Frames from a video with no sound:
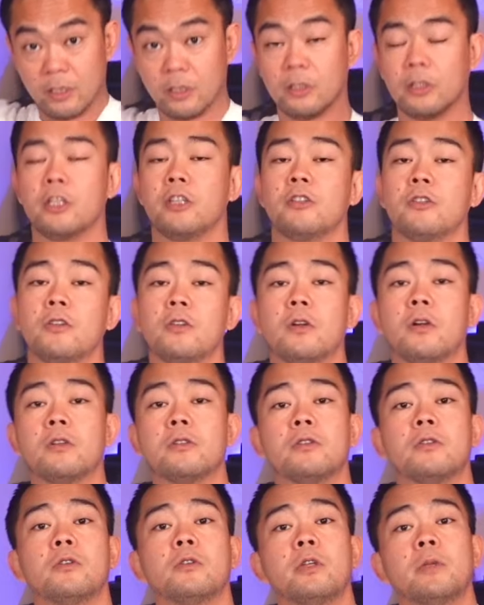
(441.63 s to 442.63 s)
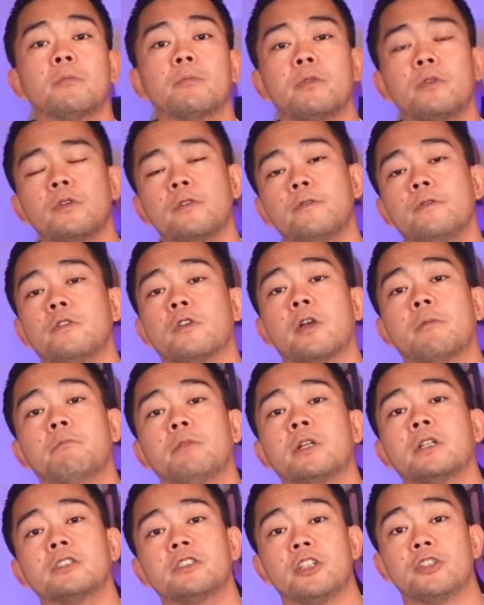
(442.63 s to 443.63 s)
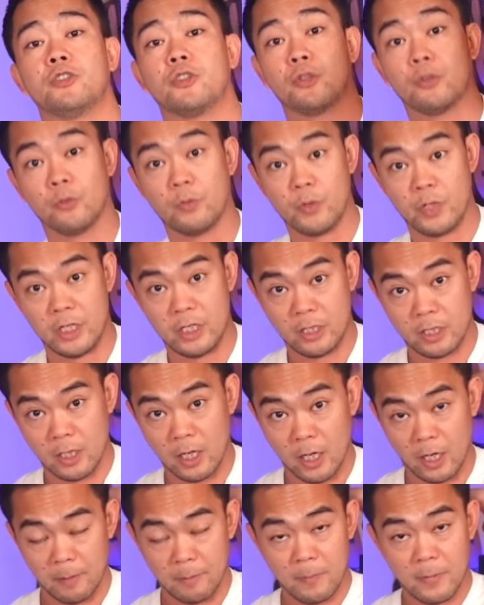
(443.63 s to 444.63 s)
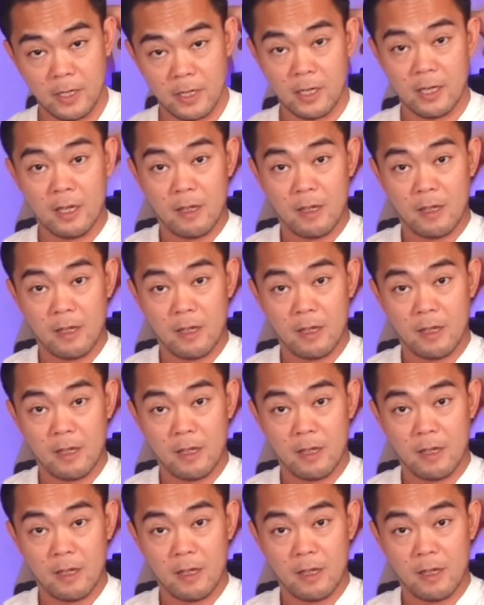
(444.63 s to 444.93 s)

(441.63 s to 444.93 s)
This should also improve your ability to reach up,